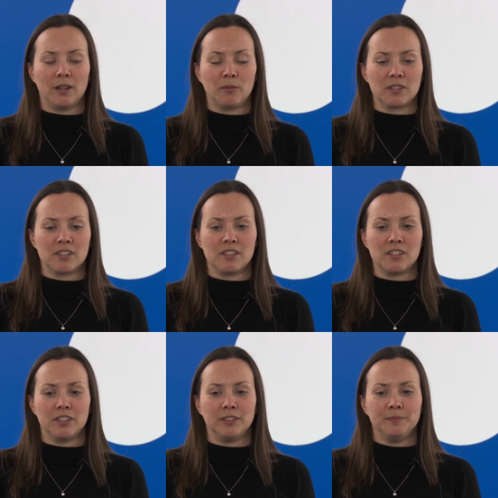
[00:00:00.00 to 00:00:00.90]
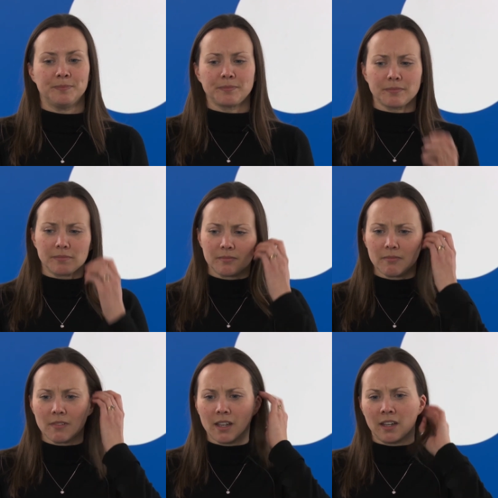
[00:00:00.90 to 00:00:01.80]
I wanted to
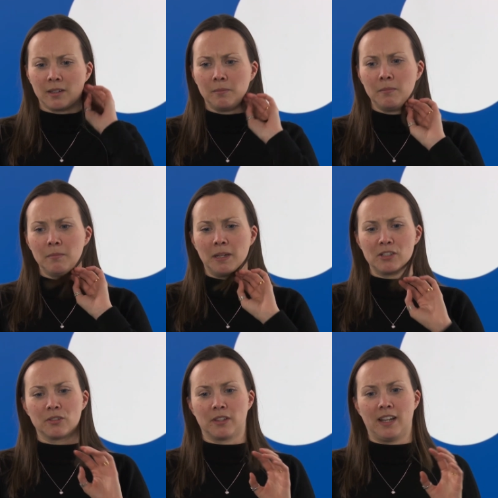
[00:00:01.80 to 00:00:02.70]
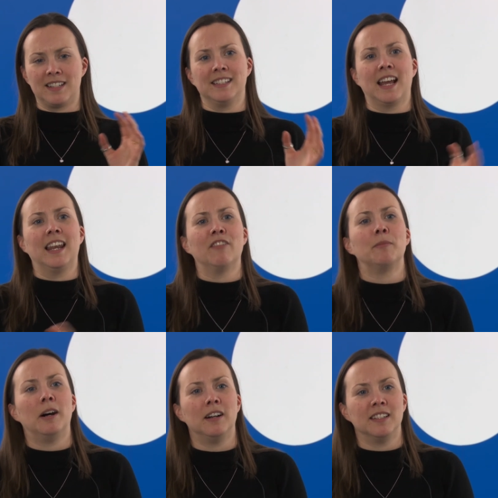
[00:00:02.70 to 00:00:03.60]
make sure that I didn't get left
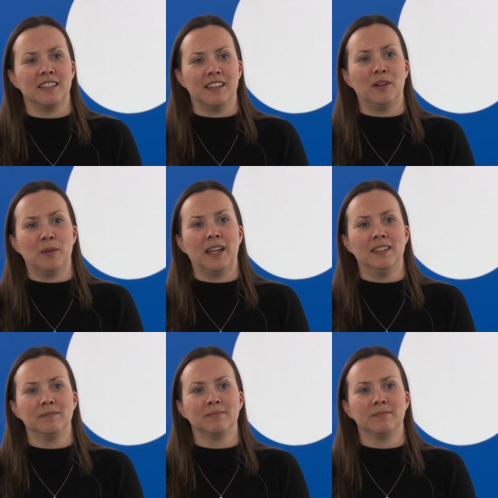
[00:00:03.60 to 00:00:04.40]
behind in that way.